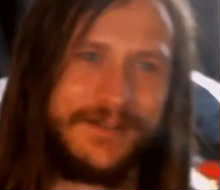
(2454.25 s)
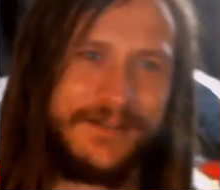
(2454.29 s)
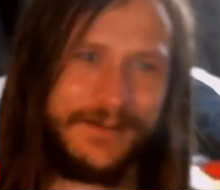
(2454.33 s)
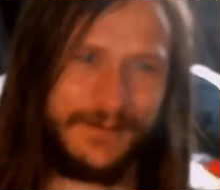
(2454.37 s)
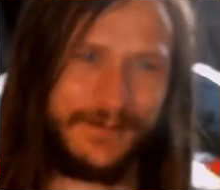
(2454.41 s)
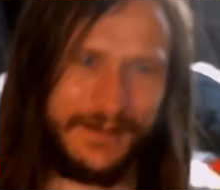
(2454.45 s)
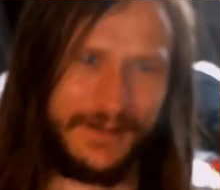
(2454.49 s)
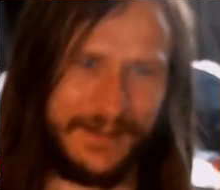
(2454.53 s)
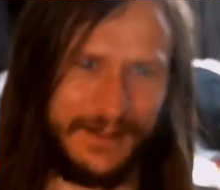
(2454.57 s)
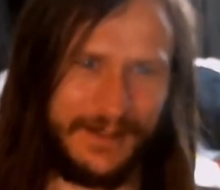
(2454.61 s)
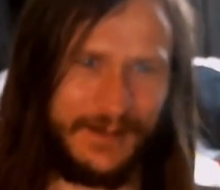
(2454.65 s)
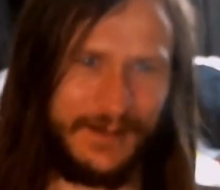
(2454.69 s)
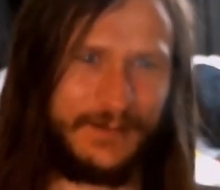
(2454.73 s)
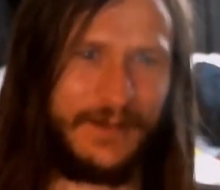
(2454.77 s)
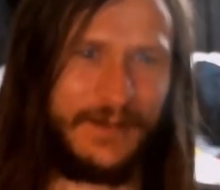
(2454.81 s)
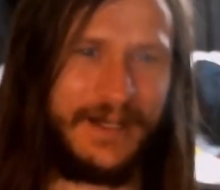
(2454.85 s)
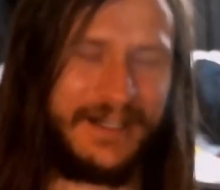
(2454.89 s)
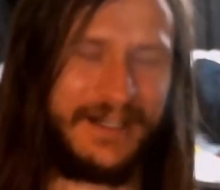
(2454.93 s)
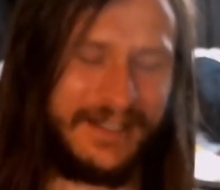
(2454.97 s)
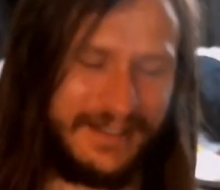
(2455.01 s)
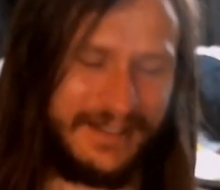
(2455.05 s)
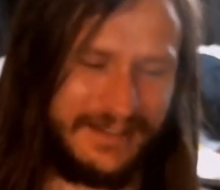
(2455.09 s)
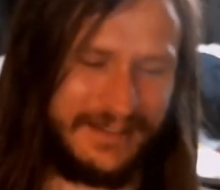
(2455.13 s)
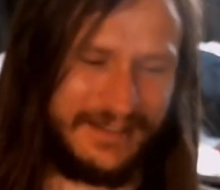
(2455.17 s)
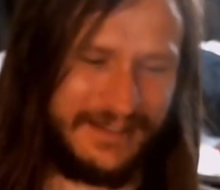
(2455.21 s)
I'm gonna come
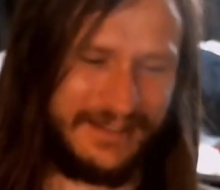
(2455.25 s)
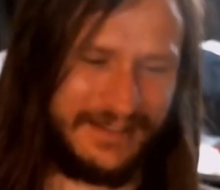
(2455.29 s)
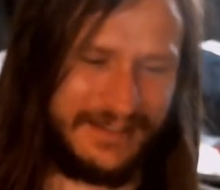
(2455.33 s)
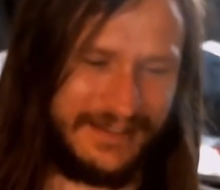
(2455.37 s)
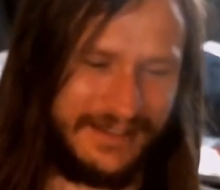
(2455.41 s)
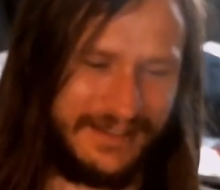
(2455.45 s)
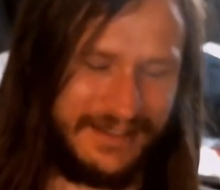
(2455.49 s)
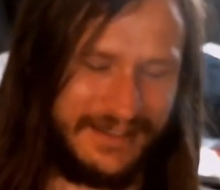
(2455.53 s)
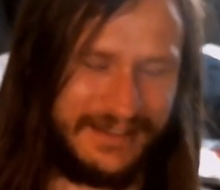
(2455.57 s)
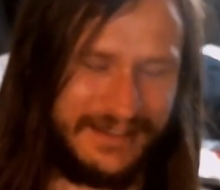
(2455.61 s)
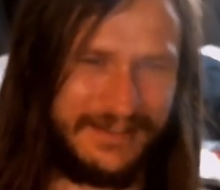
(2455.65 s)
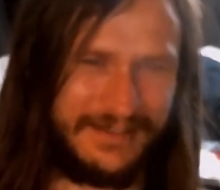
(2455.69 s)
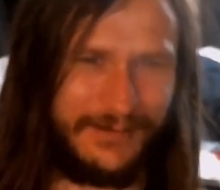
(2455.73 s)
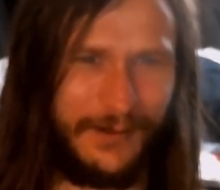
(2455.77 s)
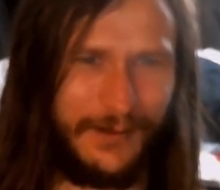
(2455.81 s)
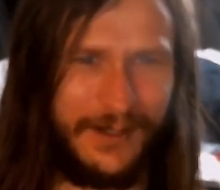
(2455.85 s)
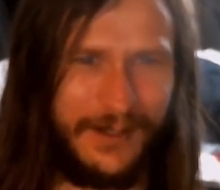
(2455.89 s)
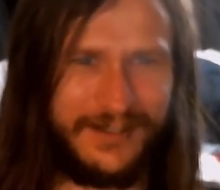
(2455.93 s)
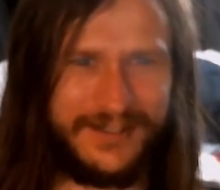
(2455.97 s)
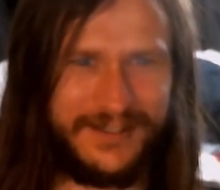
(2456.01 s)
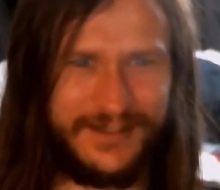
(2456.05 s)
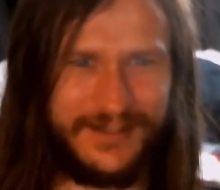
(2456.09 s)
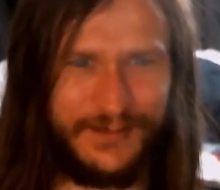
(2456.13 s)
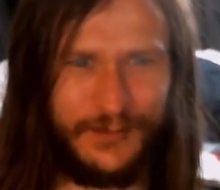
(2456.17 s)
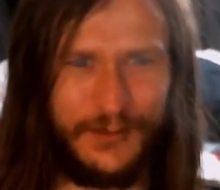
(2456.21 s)
back and just like
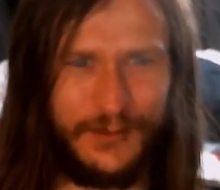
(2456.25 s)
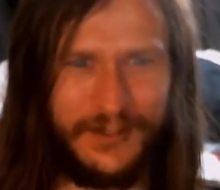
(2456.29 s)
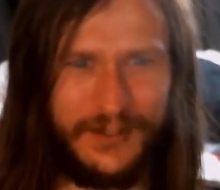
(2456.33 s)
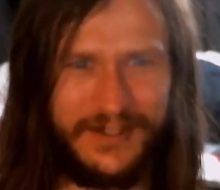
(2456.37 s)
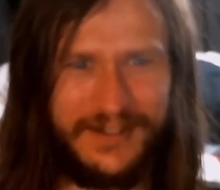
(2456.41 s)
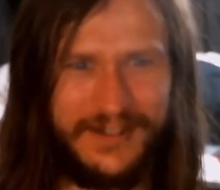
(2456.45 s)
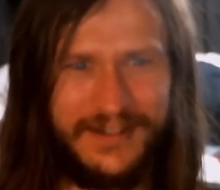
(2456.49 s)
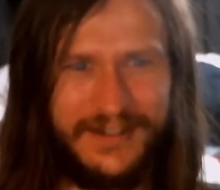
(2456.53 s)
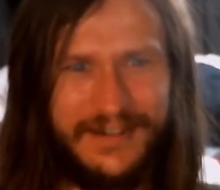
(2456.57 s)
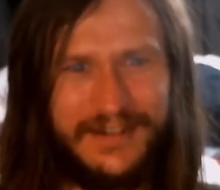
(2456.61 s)
watch some more.